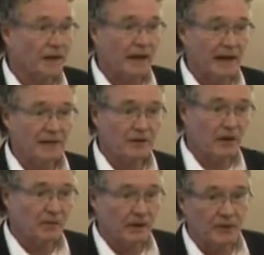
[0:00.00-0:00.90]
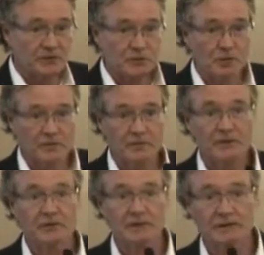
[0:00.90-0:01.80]
that I thought about, is what we've been
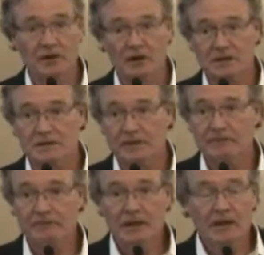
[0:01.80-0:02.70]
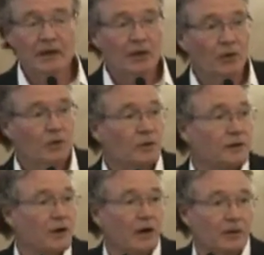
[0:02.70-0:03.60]
doing at the hospital.
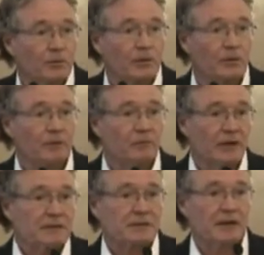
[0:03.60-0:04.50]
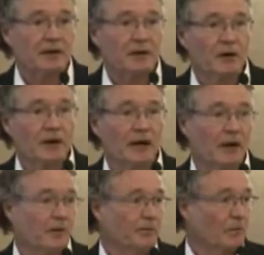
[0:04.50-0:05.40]
Early on, we were impressed that
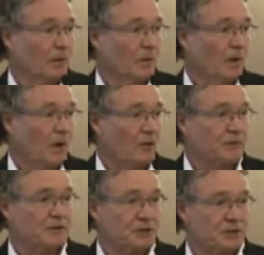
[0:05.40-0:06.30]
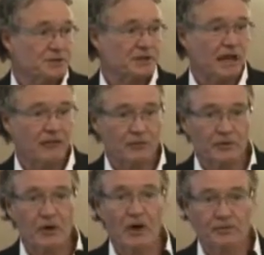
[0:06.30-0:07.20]
our physician staff were
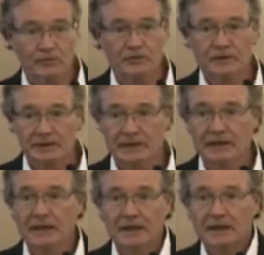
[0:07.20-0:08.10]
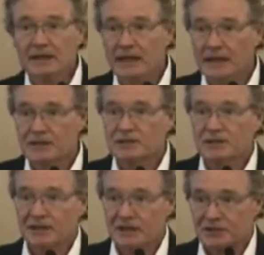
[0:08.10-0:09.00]
not really engaged
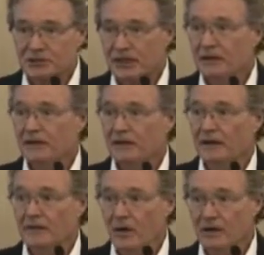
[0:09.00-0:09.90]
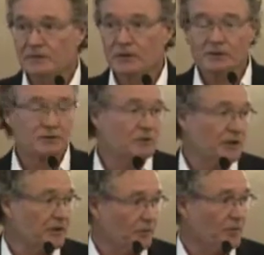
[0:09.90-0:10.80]
in the agenda that the hospital was
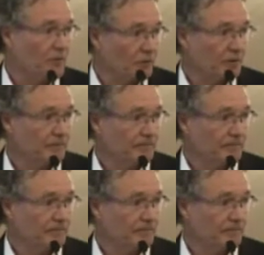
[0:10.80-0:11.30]
trying to promote.